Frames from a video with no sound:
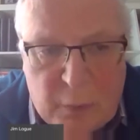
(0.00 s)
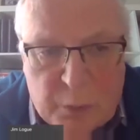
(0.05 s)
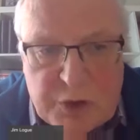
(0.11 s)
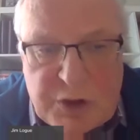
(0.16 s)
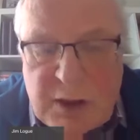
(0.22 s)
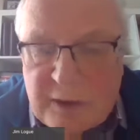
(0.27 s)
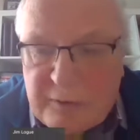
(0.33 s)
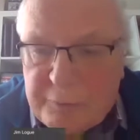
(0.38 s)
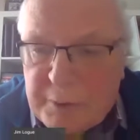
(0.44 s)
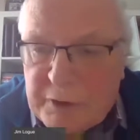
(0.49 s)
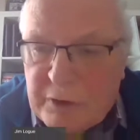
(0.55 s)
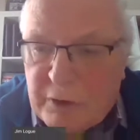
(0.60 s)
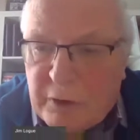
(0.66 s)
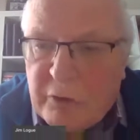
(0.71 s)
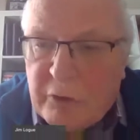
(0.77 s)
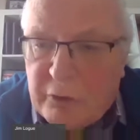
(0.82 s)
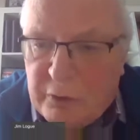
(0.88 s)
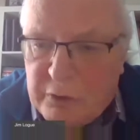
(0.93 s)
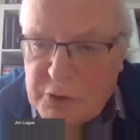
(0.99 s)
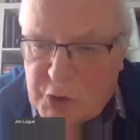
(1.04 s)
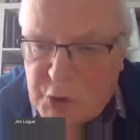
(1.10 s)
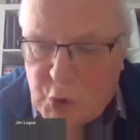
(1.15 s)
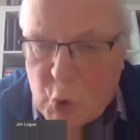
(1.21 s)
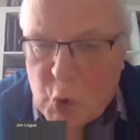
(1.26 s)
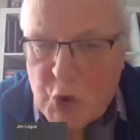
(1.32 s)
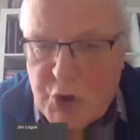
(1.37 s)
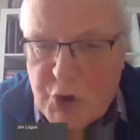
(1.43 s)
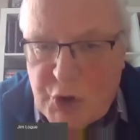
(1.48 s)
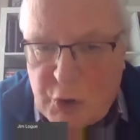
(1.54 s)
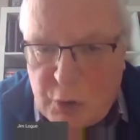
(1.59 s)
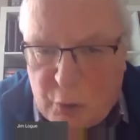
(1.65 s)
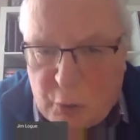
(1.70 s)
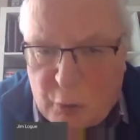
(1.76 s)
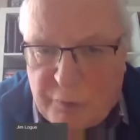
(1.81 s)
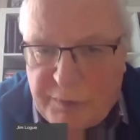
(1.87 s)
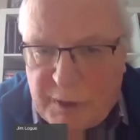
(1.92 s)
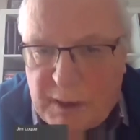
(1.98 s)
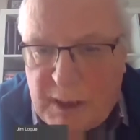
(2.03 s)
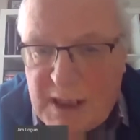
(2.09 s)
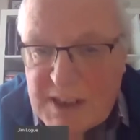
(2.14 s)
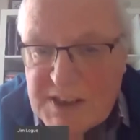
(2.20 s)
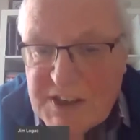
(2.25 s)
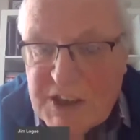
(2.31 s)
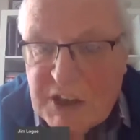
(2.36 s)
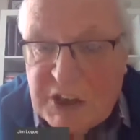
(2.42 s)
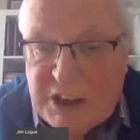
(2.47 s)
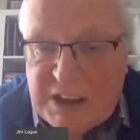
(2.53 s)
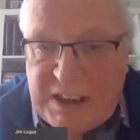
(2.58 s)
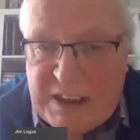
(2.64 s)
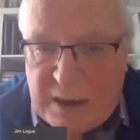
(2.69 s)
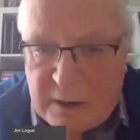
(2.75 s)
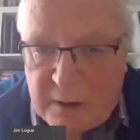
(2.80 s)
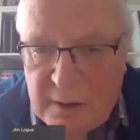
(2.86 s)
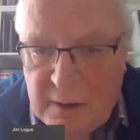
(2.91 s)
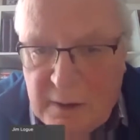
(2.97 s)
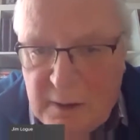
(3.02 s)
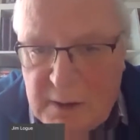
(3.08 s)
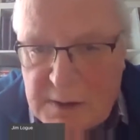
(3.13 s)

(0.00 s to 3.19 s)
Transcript: which have been sourced over the last year